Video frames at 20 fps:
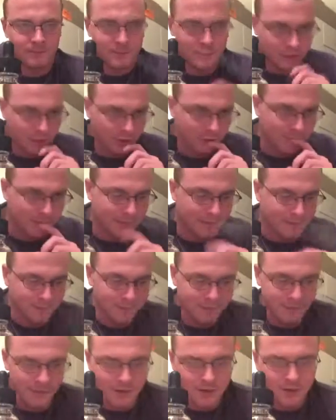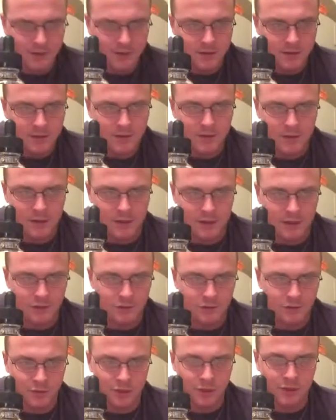Excuse me. Yeah,
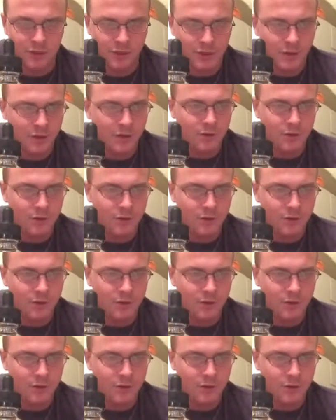it's really